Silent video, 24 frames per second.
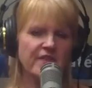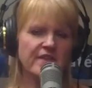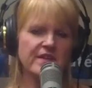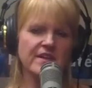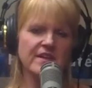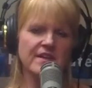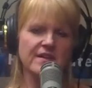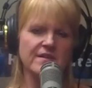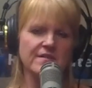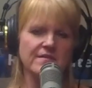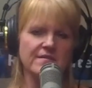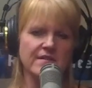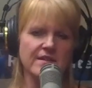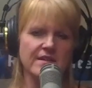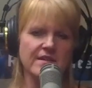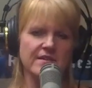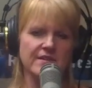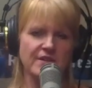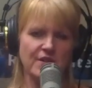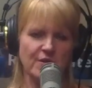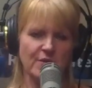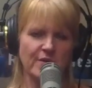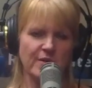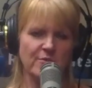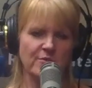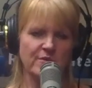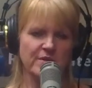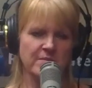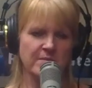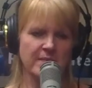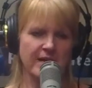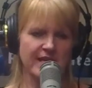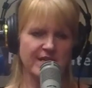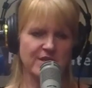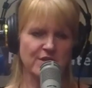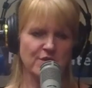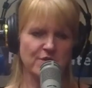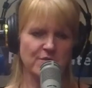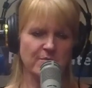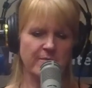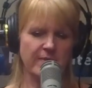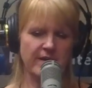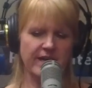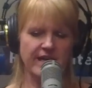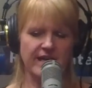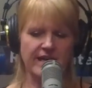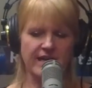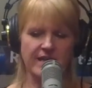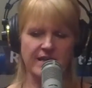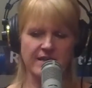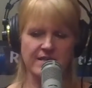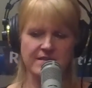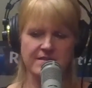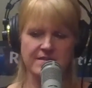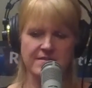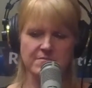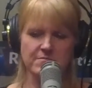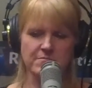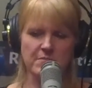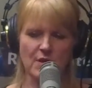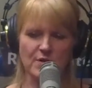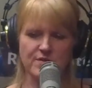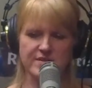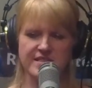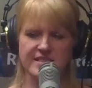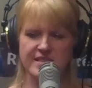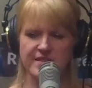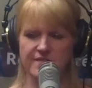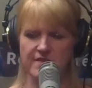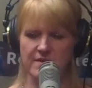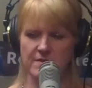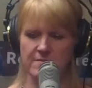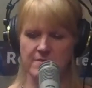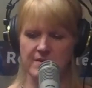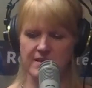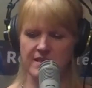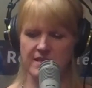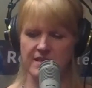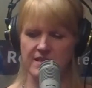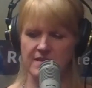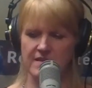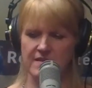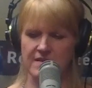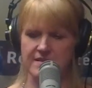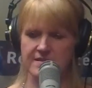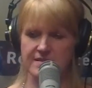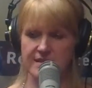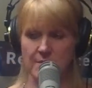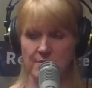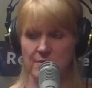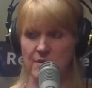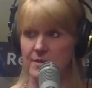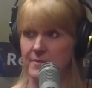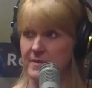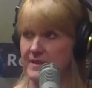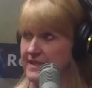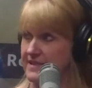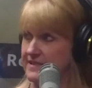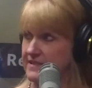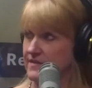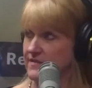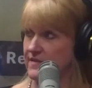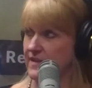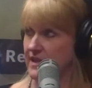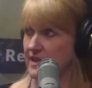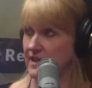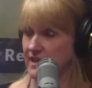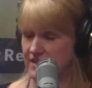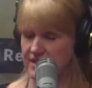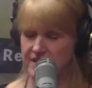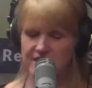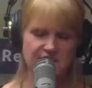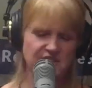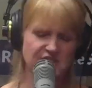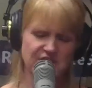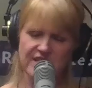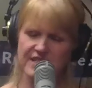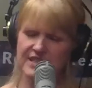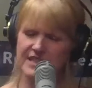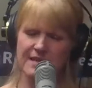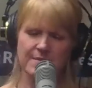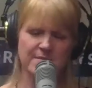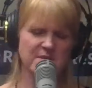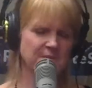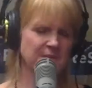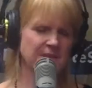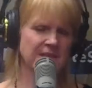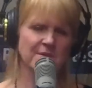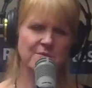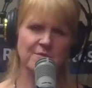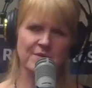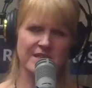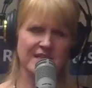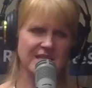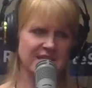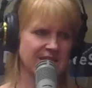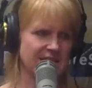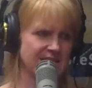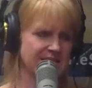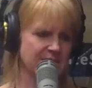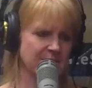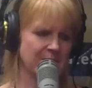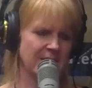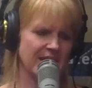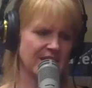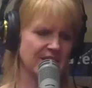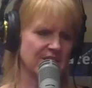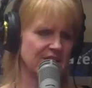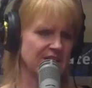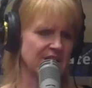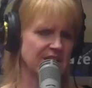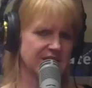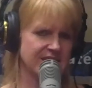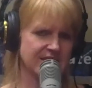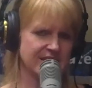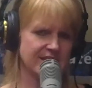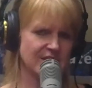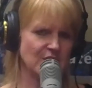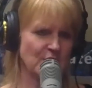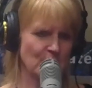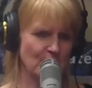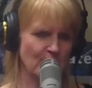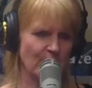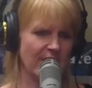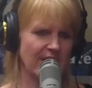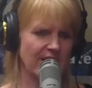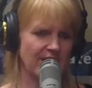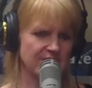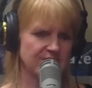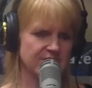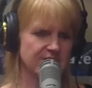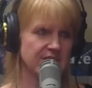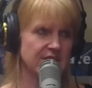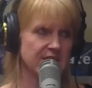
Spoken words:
that it would matter by most of them being in the summer because of the air conditioning claims, but it really doesn't matter. It's year round.